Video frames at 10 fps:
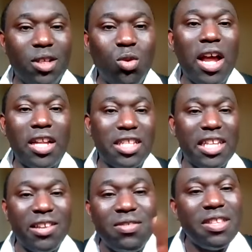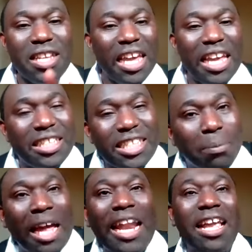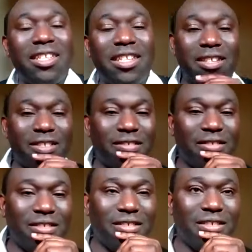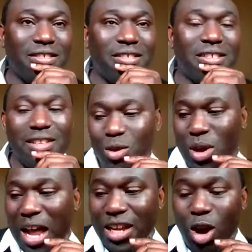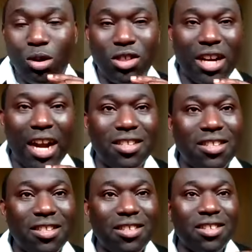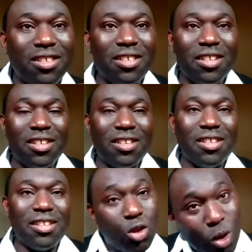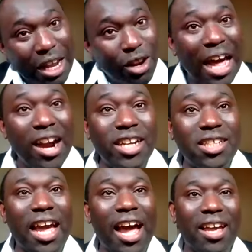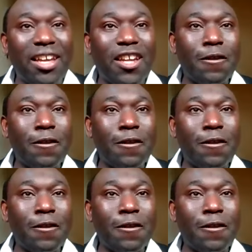Look at it in chapter 19. Look at the contrast. This was another rich guy.